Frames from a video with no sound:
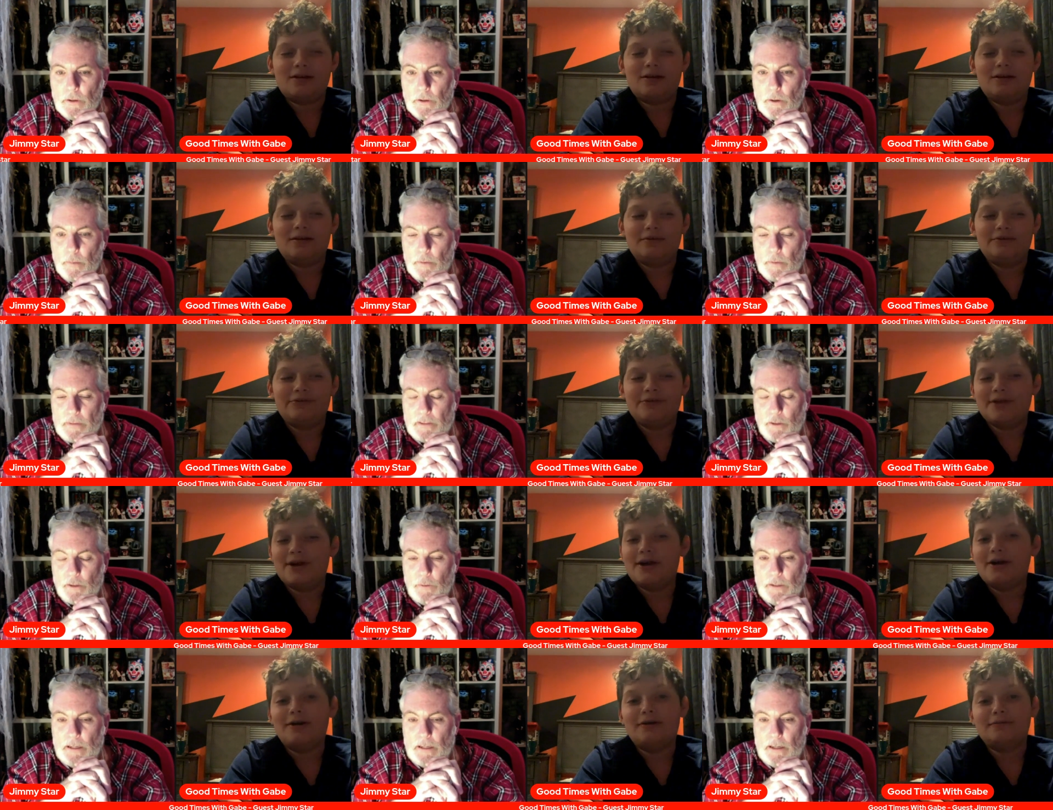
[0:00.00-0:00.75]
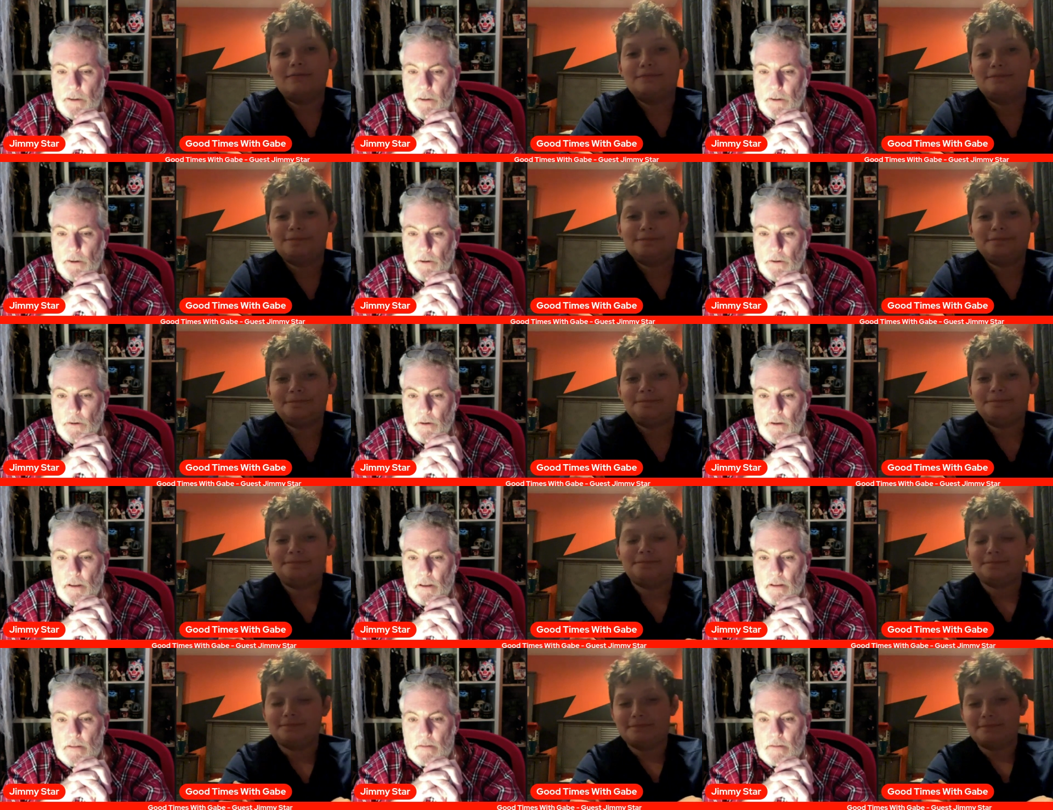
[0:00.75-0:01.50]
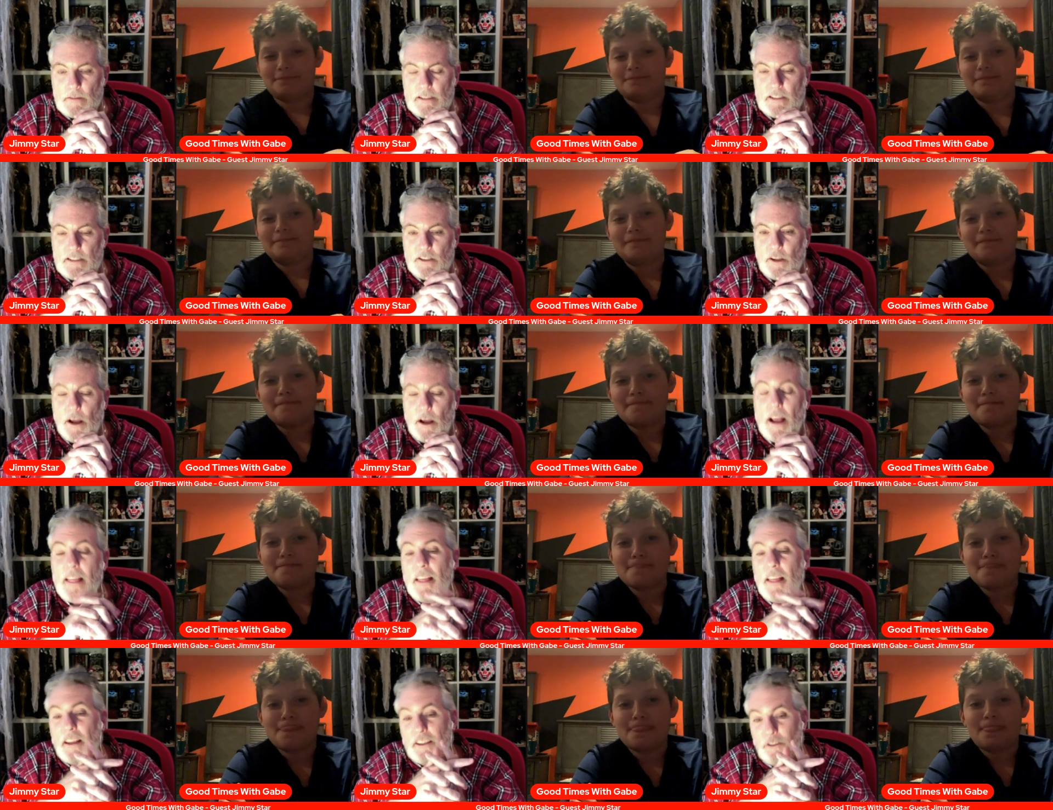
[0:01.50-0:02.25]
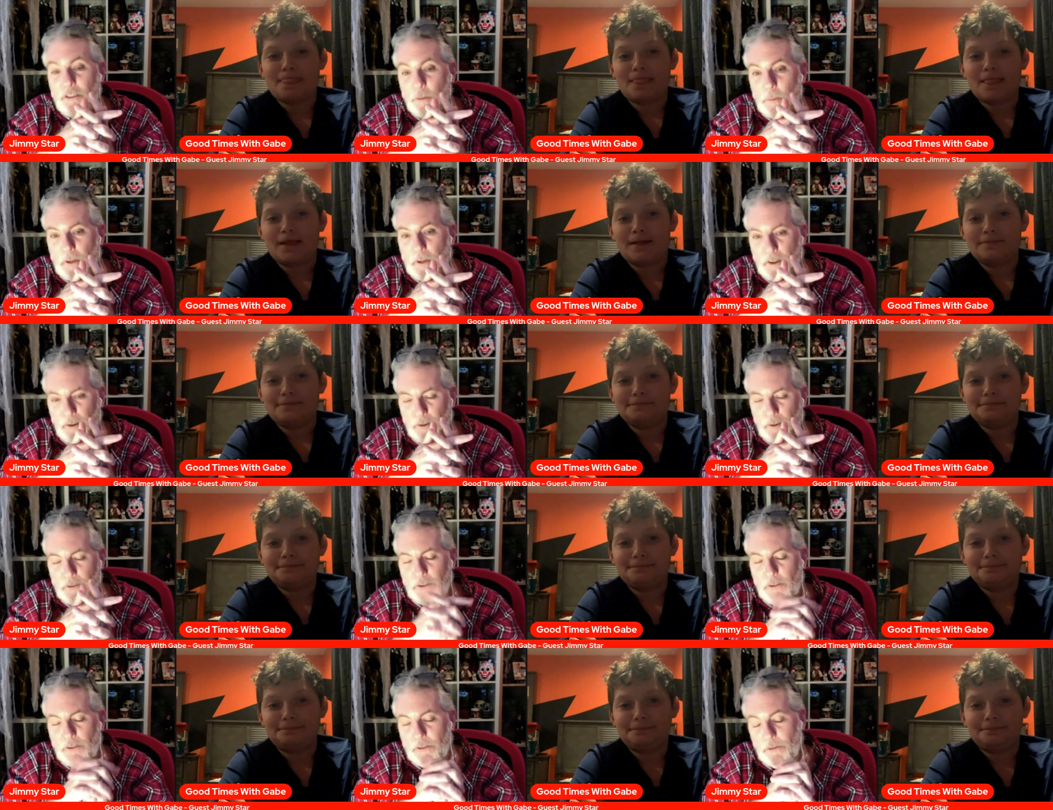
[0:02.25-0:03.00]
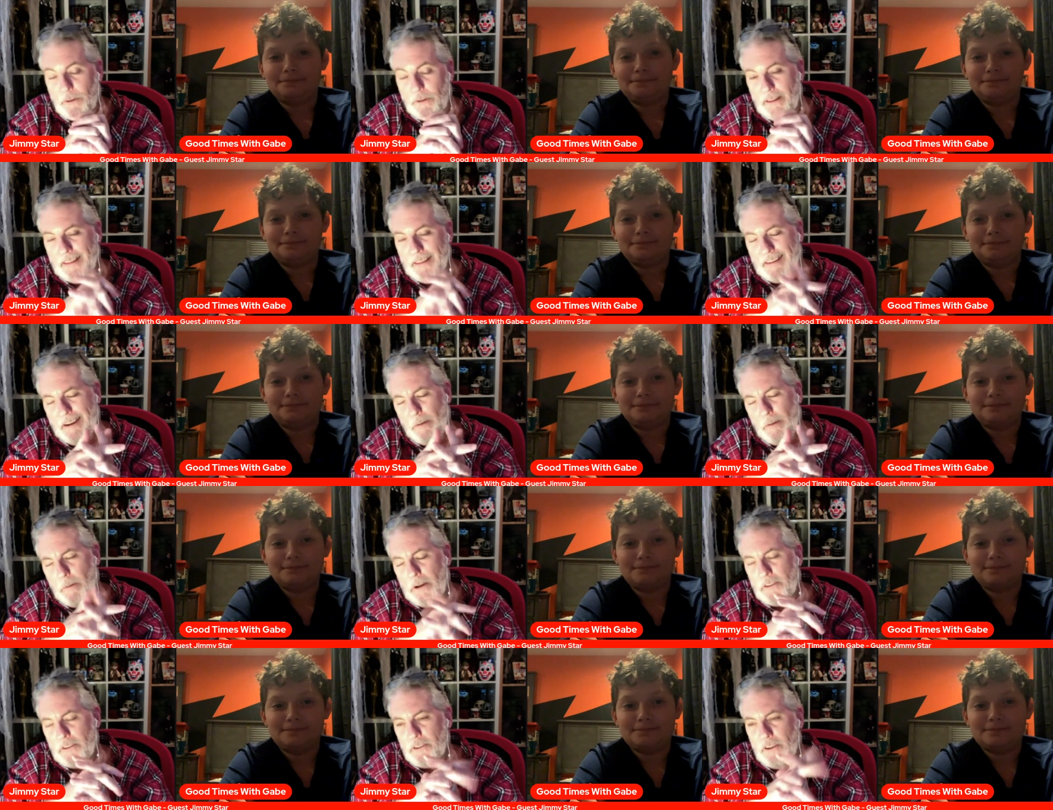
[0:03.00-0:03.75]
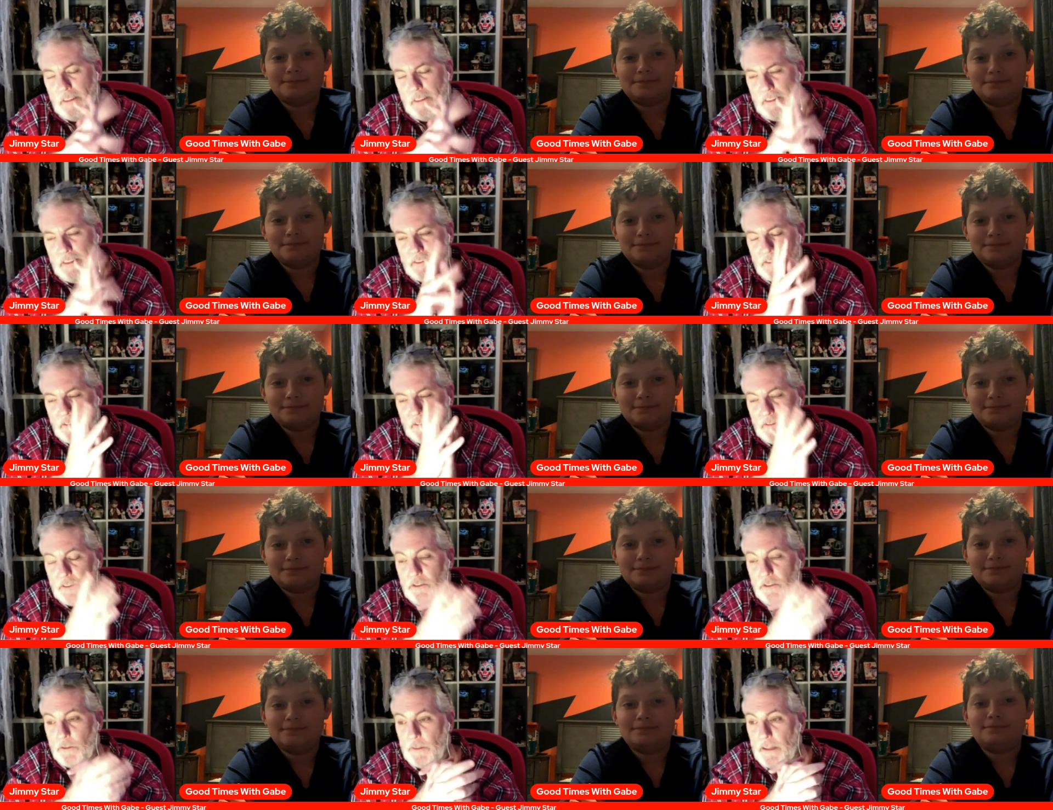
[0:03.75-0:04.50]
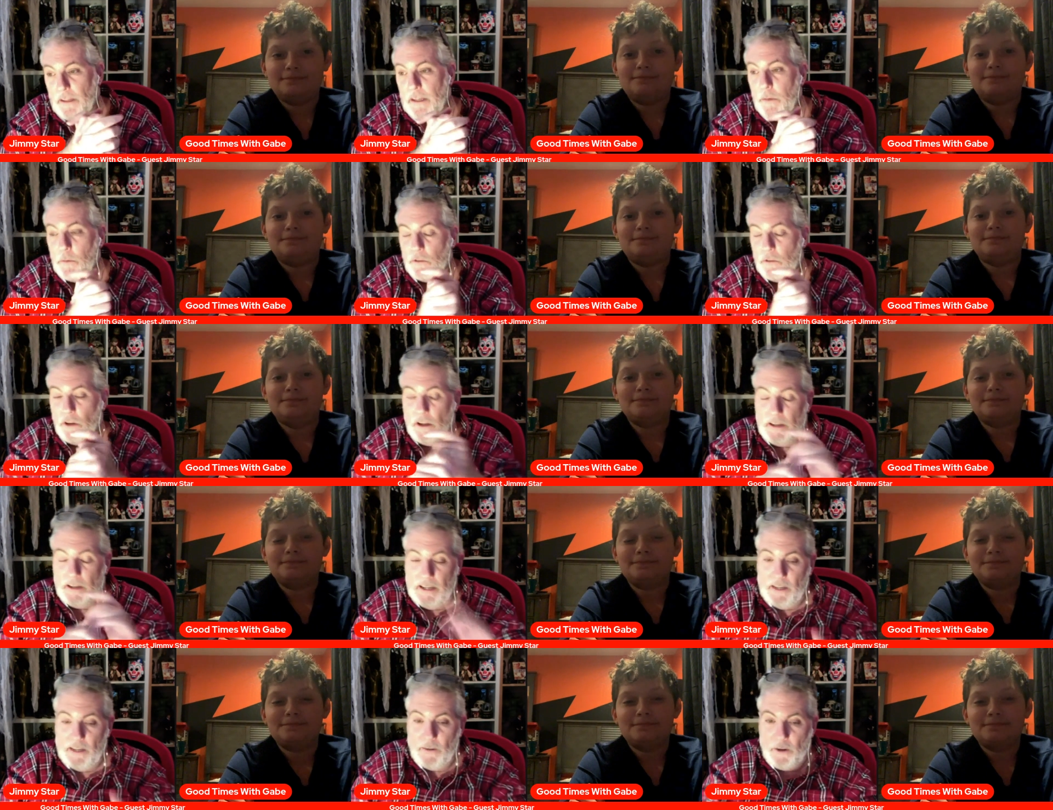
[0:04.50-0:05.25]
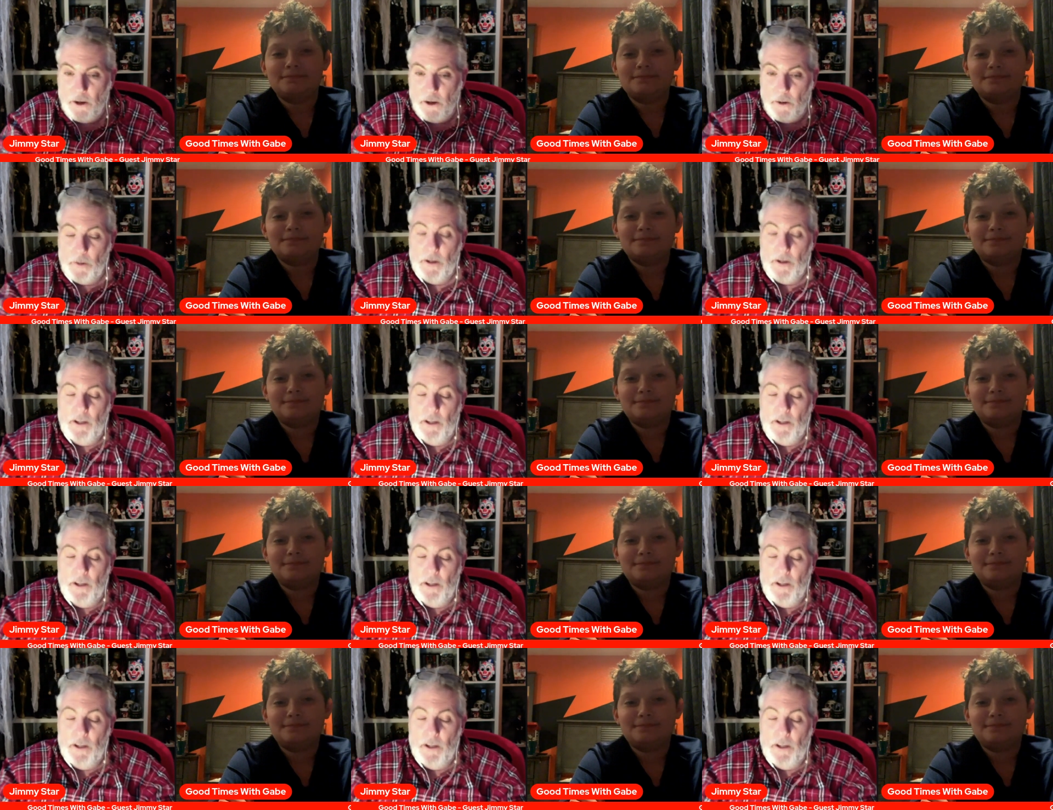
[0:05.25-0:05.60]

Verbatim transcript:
Speaker 1: About the no. Green Arrow? well he's the i like superhero stuff so i like i watch all that stuff and so then he was on arrow